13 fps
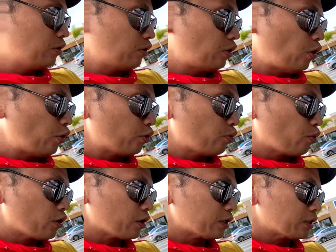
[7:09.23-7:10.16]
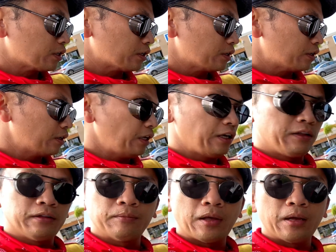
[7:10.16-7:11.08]
go to work
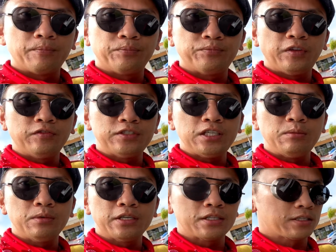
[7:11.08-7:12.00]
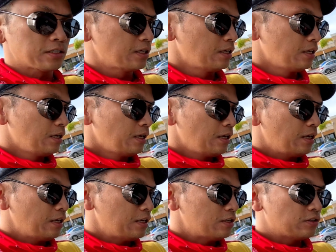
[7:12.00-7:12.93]
in 15 minutes
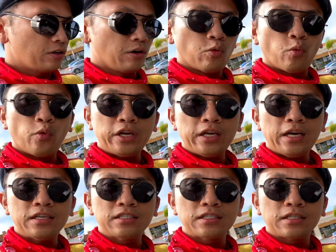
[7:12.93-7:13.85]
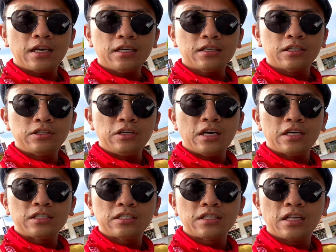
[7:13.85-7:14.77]
so what do you guys think do you
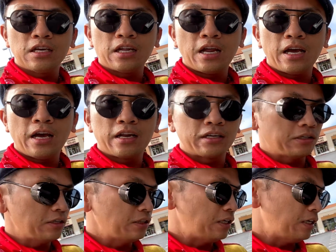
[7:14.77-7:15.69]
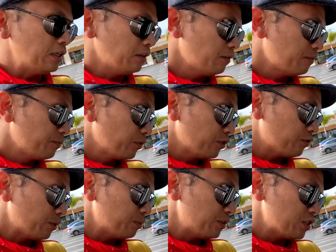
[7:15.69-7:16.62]
guys think that i got a good deal
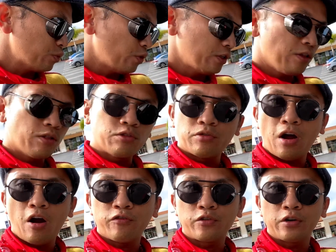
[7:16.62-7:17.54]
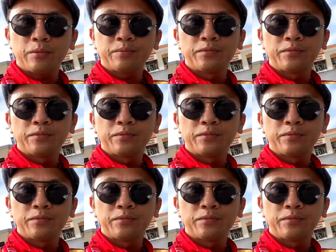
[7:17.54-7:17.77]
from this one to OfferUp